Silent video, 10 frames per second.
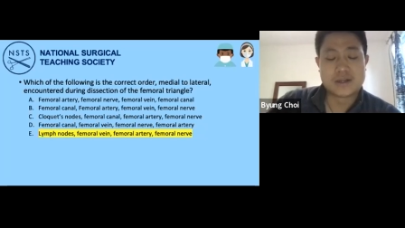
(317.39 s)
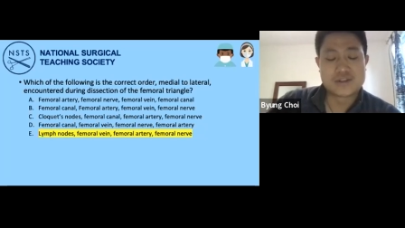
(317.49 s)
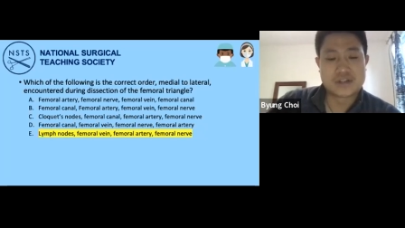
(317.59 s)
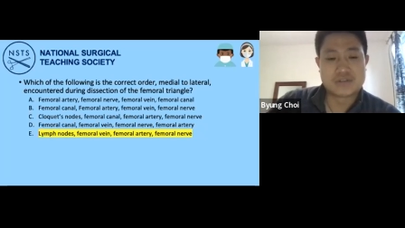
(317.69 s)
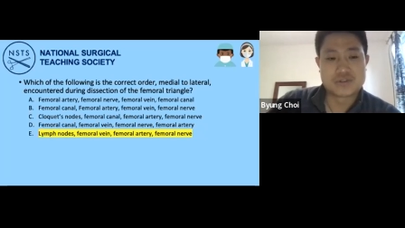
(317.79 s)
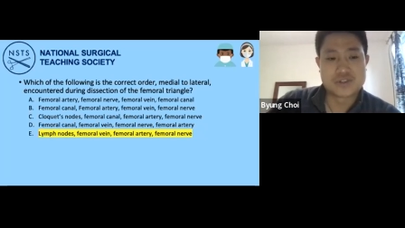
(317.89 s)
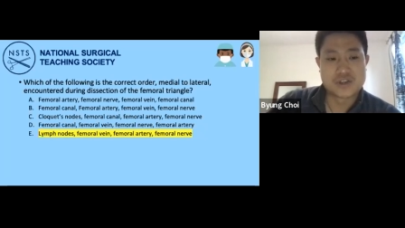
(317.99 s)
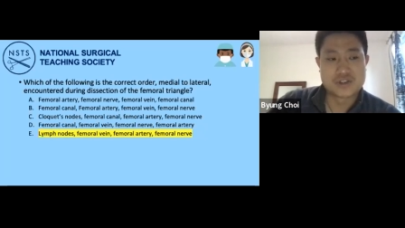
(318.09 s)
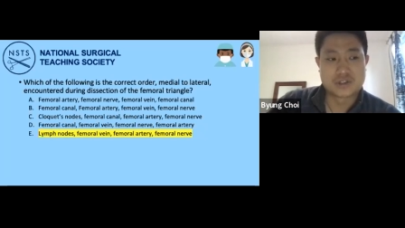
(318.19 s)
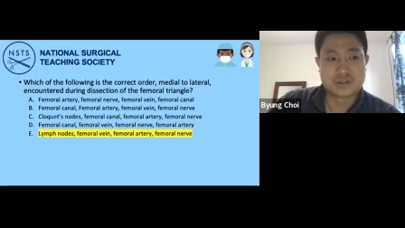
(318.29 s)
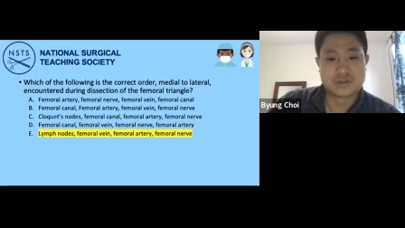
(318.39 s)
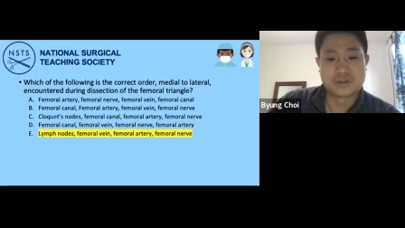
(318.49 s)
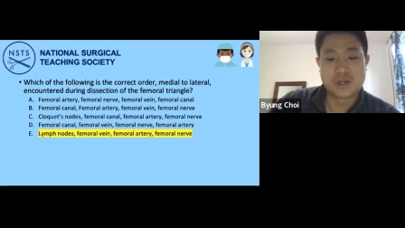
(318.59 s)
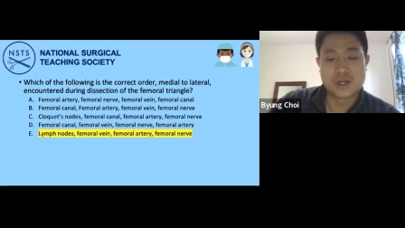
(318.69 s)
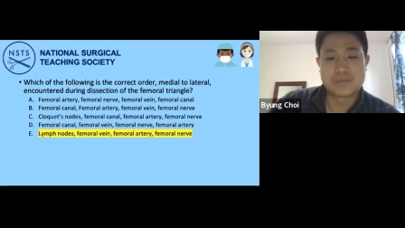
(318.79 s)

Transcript: general surgical